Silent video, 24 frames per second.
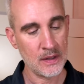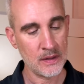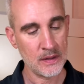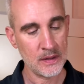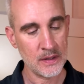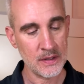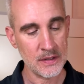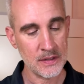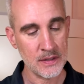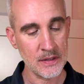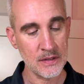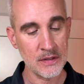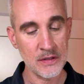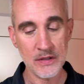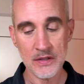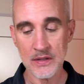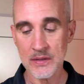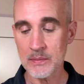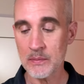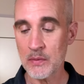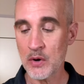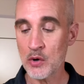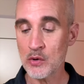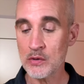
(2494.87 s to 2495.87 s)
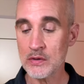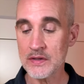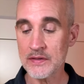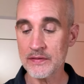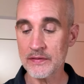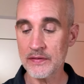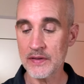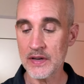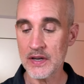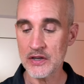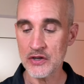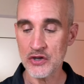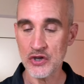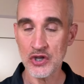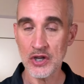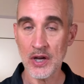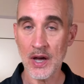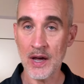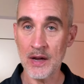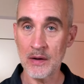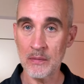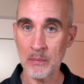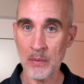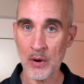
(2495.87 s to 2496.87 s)
This is smoked fish
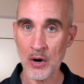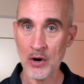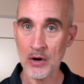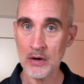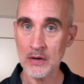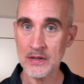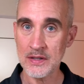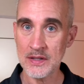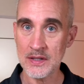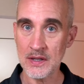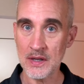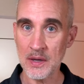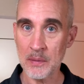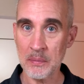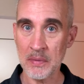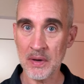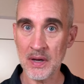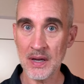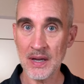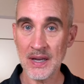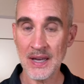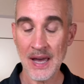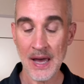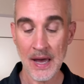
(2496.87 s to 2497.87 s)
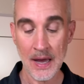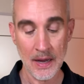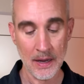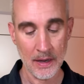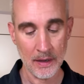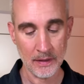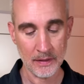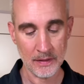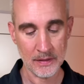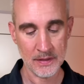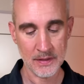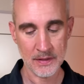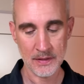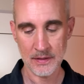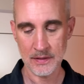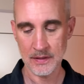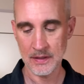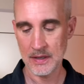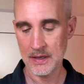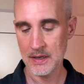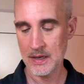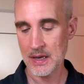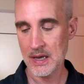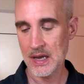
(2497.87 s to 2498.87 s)
and parsnip cakes,
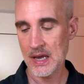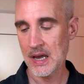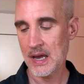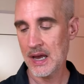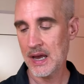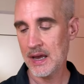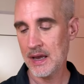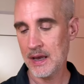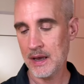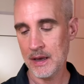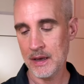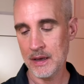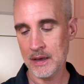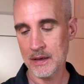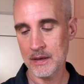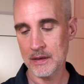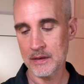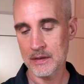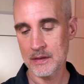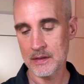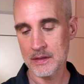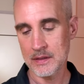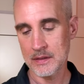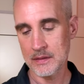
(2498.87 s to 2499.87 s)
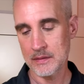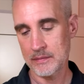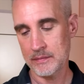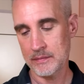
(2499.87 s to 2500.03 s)
and